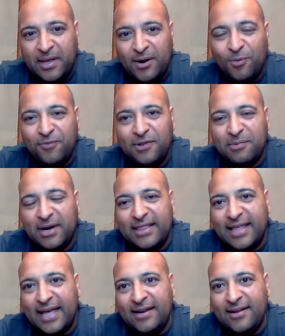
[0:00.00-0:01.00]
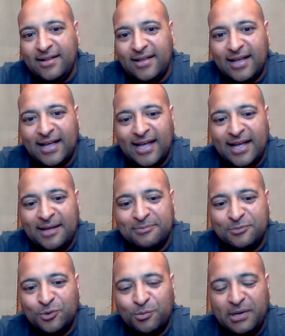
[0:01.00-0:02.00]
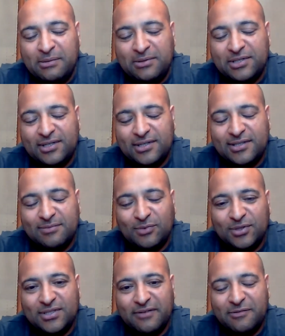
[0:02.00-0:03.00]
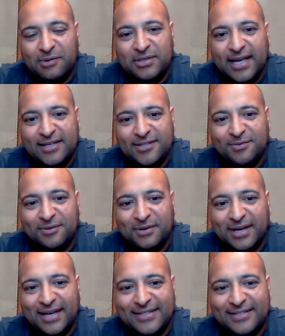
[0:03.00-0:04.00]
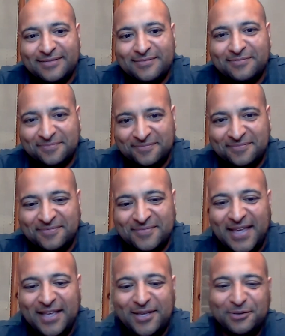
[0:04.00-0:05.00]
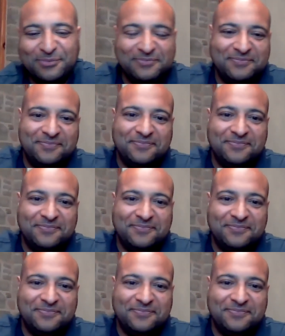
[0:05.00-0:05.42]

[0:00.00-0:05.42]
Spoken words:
And hopefully by then, we'll be able to share some more stuff about Texas with you guys. Thank you.